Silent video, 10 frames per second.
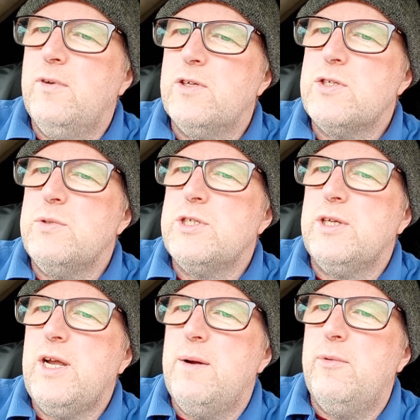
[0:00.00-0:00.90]
I'll switch the
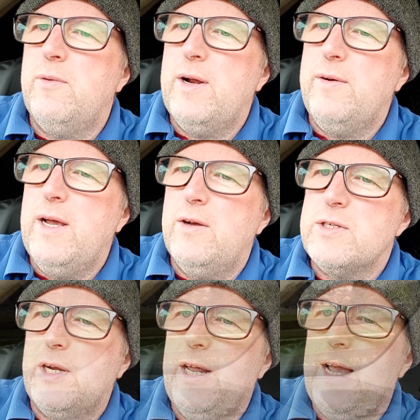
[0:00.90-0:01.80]
camera around now as I get